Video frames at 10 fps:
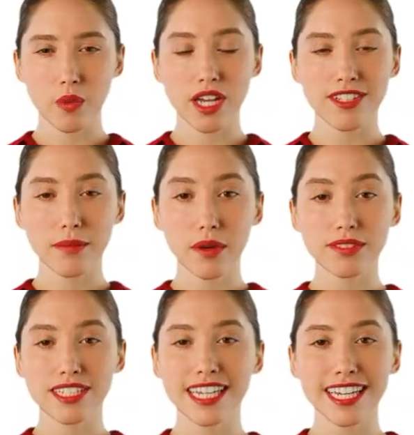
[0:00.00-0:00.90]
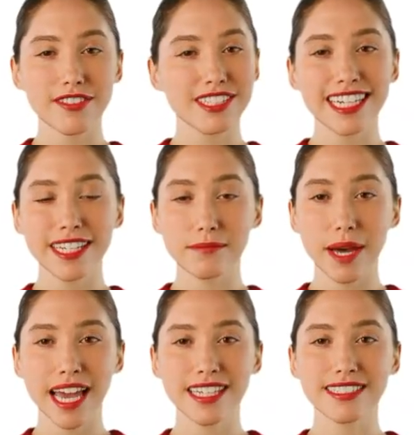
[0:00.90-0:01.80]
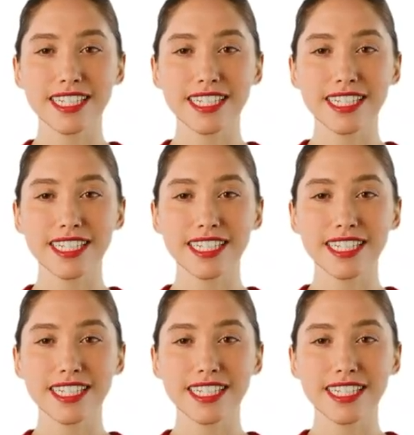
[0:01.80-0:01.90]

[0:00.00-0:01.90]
One of the most significant impacts